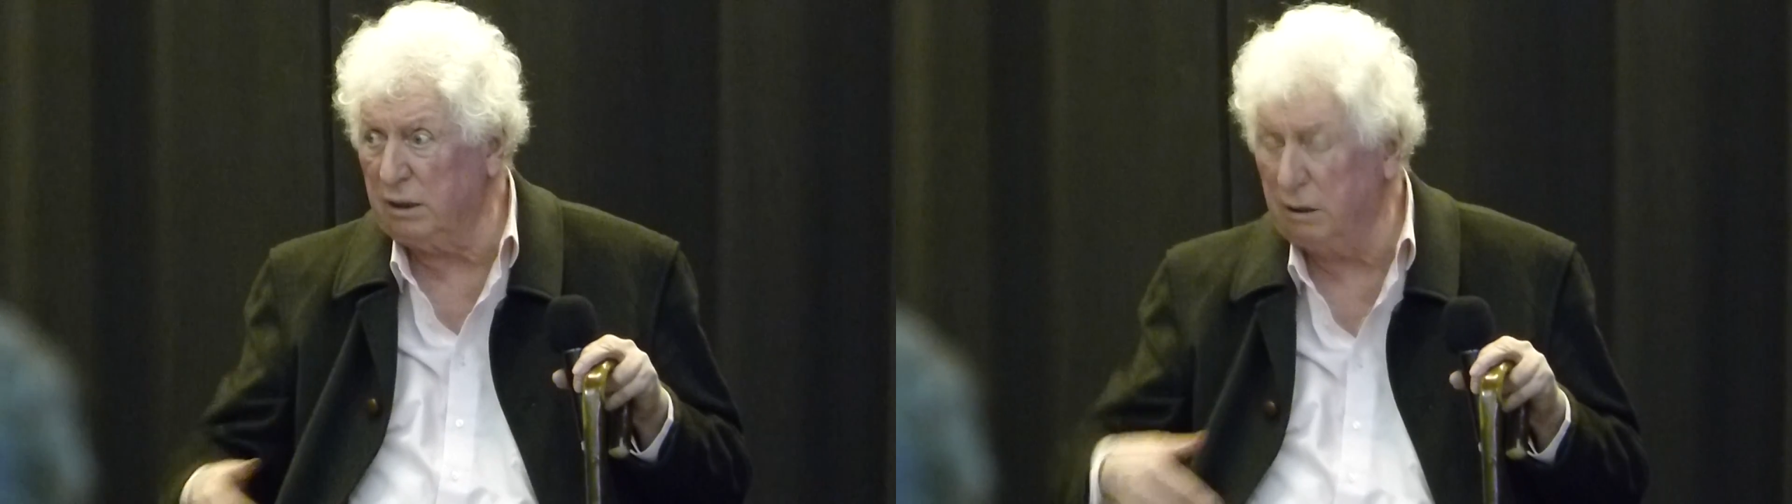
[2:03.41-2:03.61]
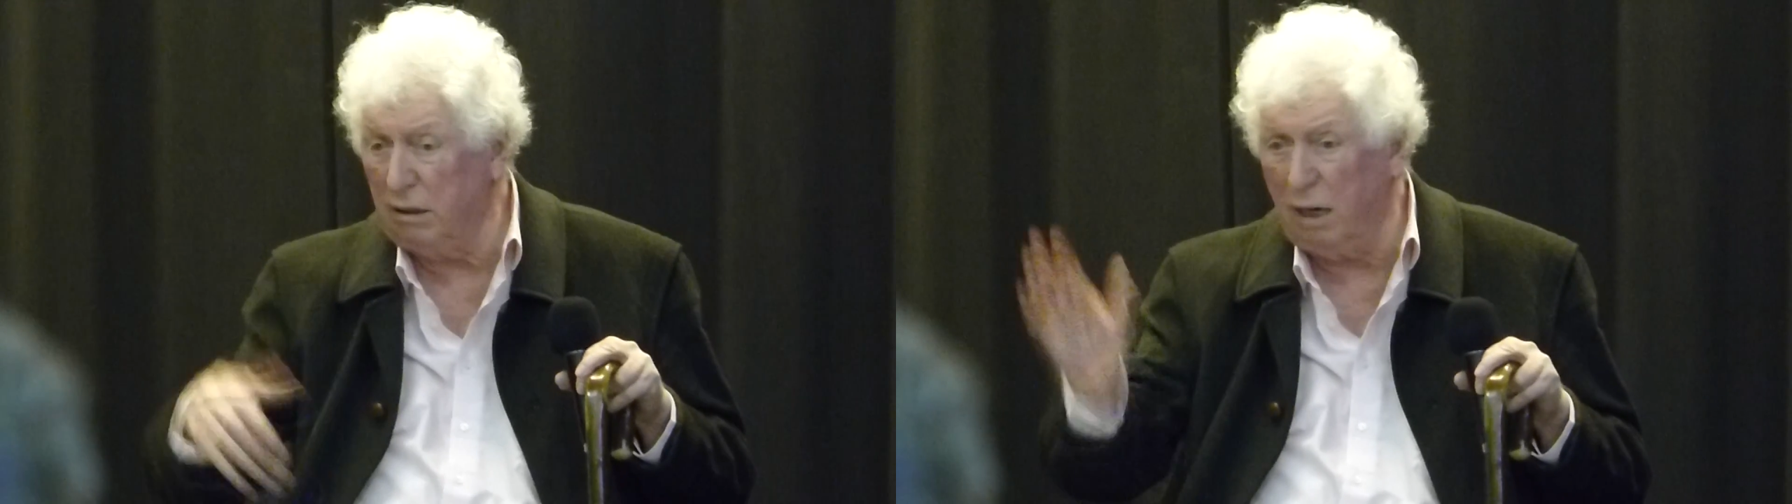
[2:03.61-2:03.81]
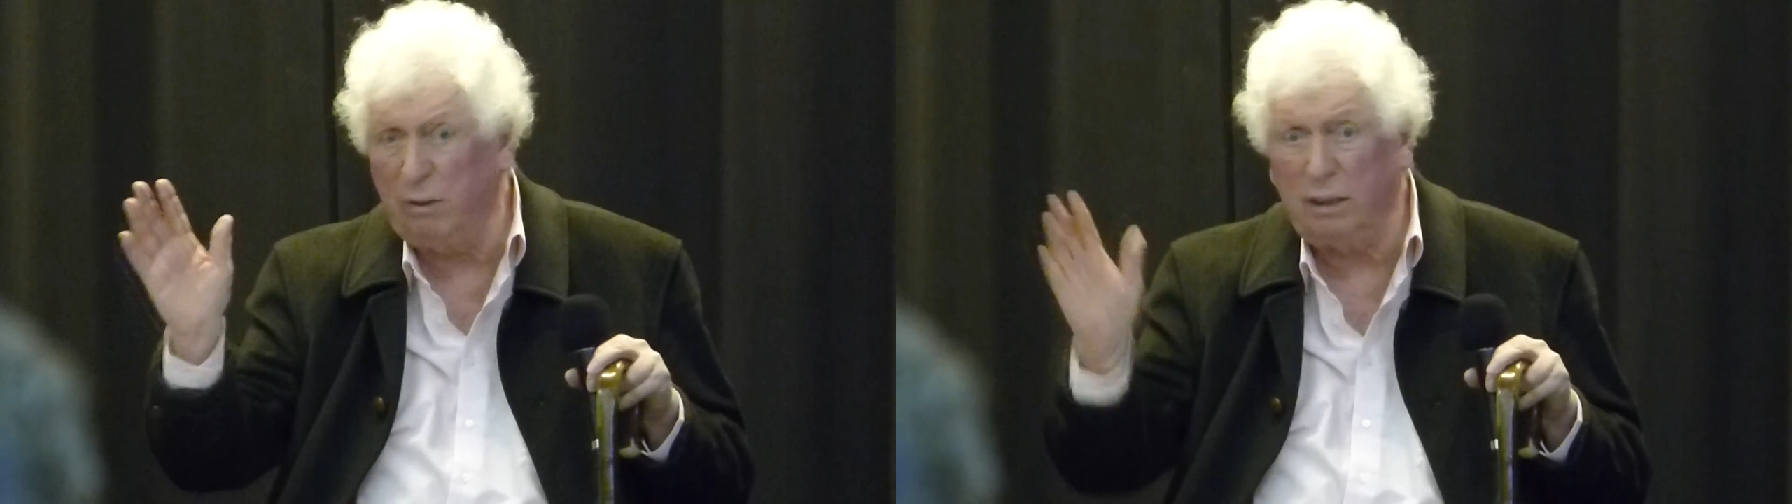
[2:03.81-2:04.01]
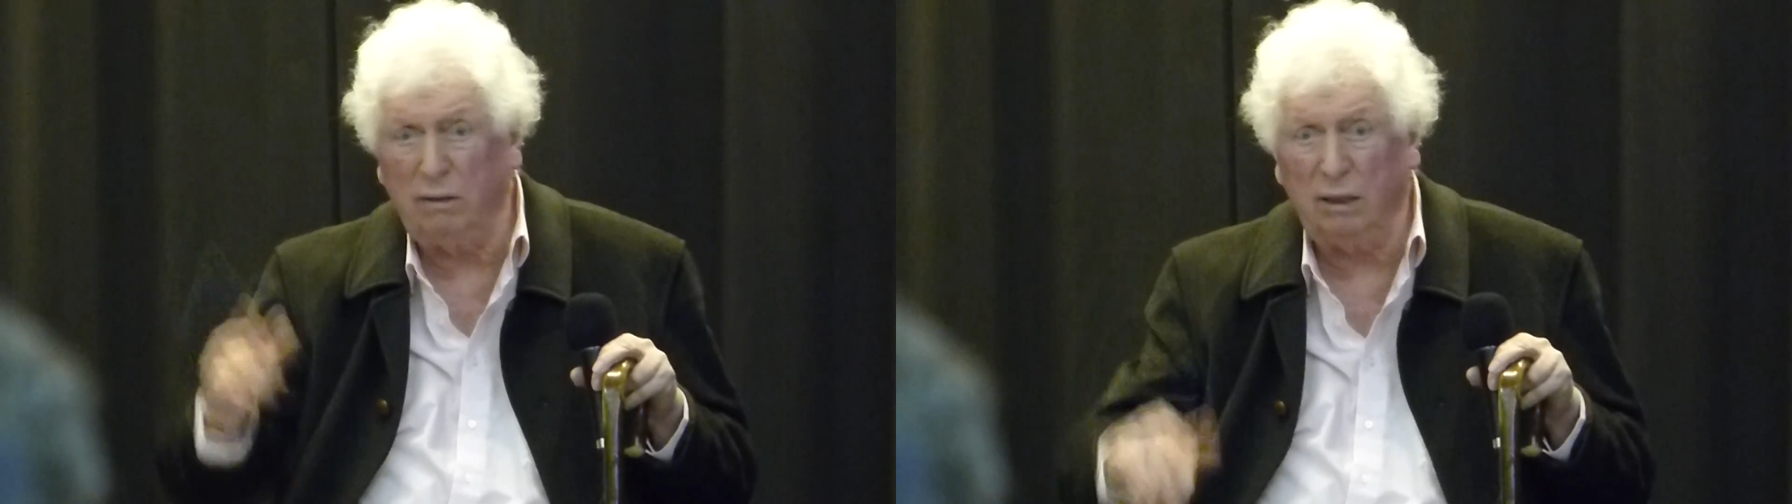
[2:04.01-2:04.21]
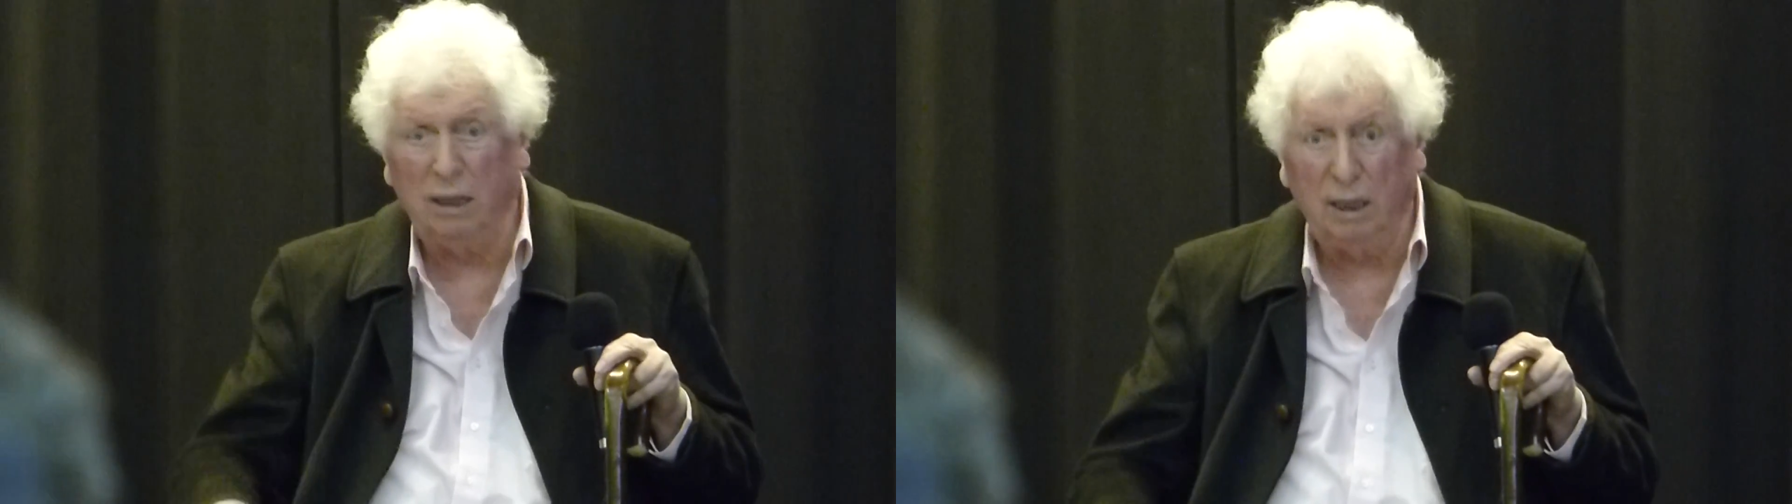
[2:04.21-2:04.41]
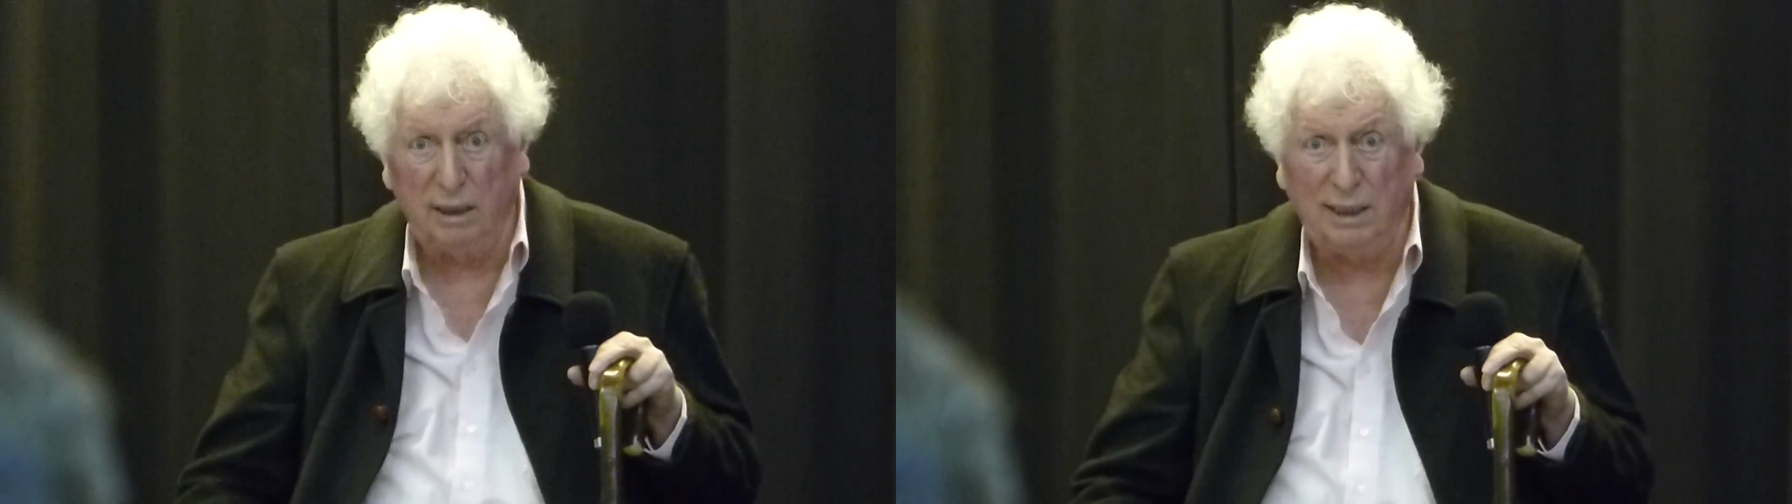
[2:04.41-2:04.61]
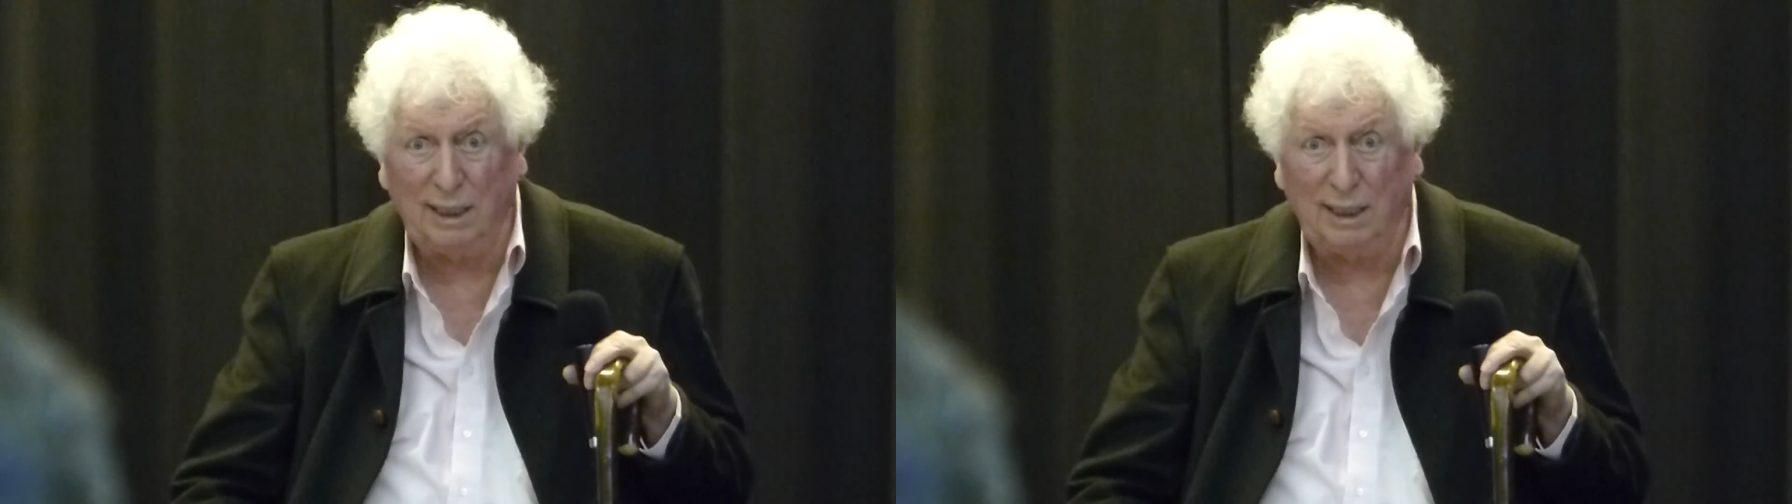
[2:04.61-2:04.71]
So I went through it and did